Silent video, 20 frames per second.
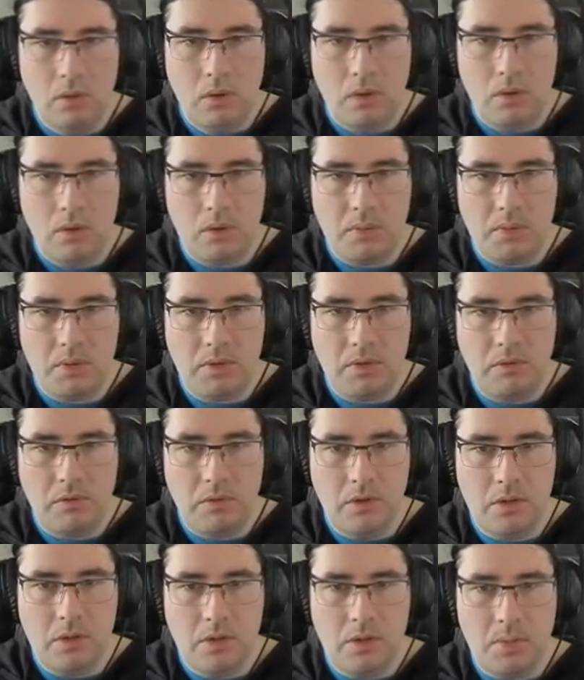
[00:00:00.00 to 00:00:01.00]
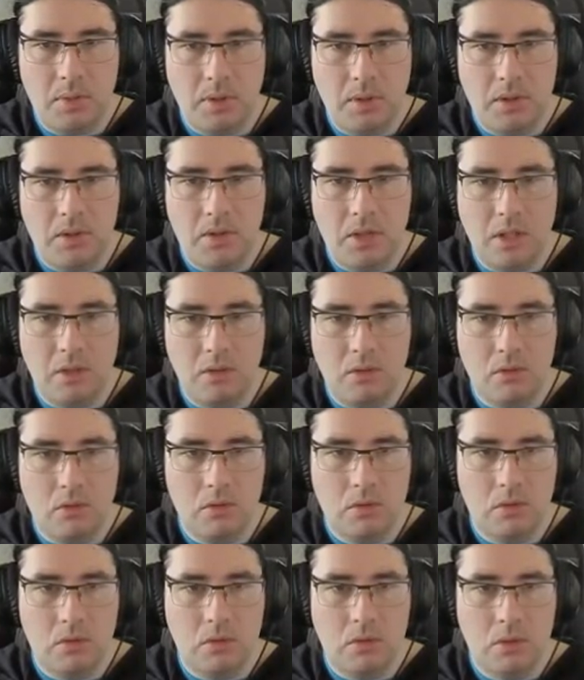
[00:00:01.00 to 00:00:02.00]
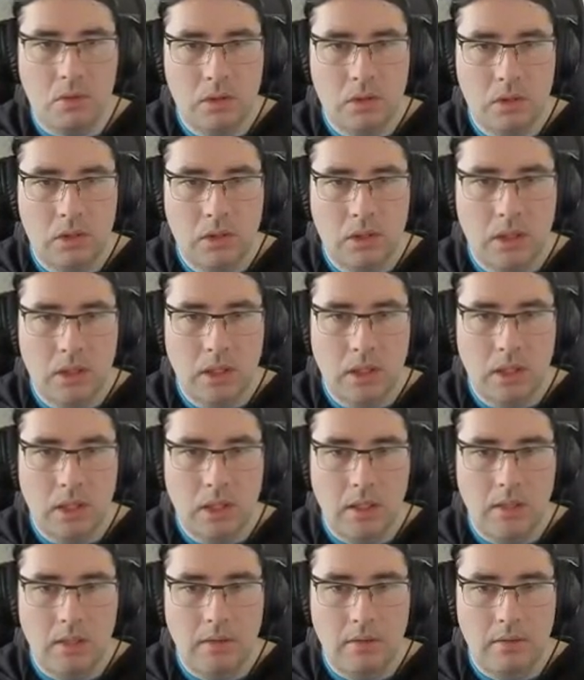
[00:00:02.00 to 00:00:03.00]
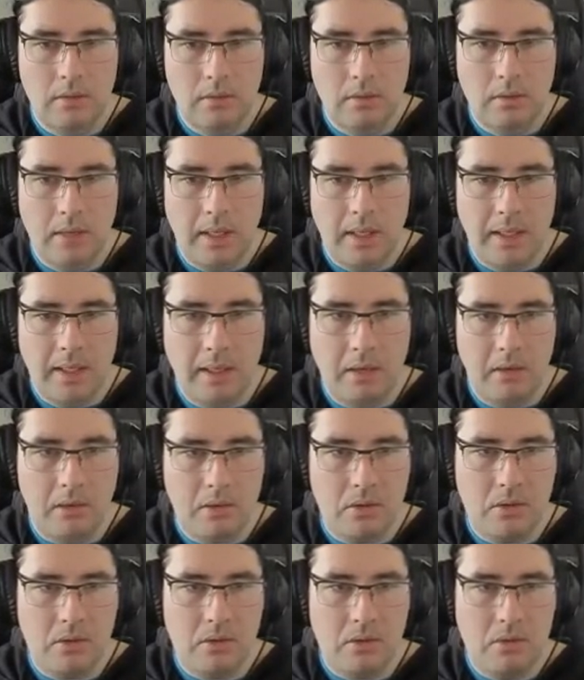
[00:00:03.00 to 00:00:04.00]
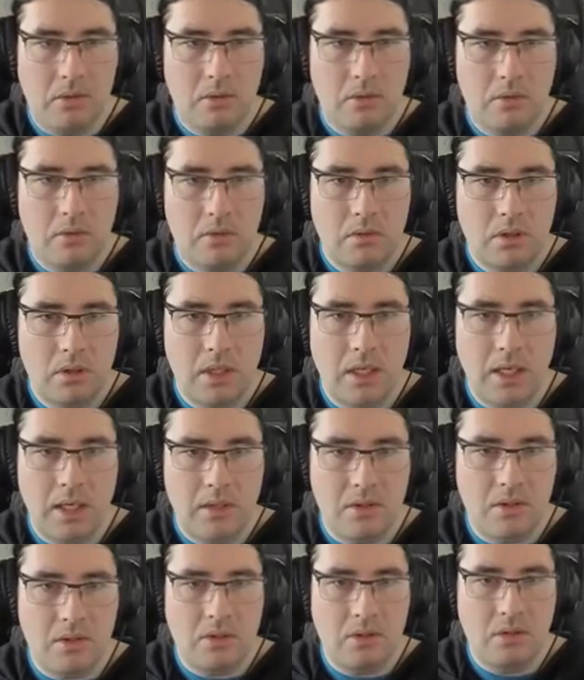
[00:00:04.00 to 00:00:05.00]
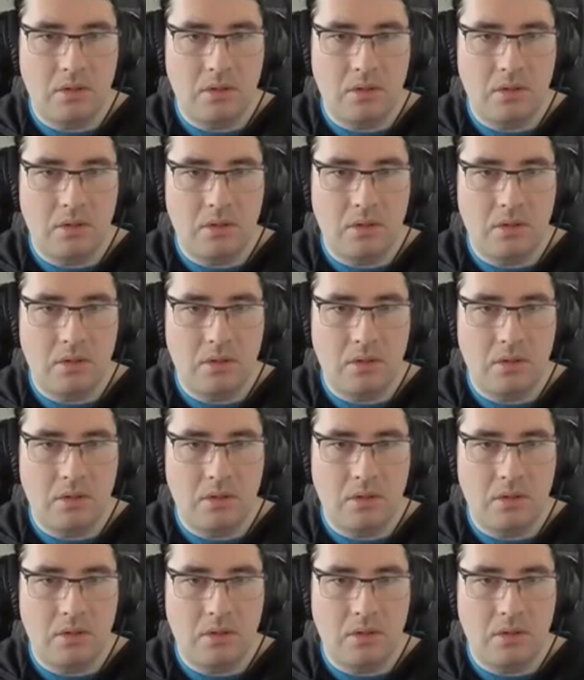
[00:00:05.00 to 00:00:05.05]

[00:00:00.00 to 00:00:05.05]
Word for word: 100% finished, but the general uh, layout, yes,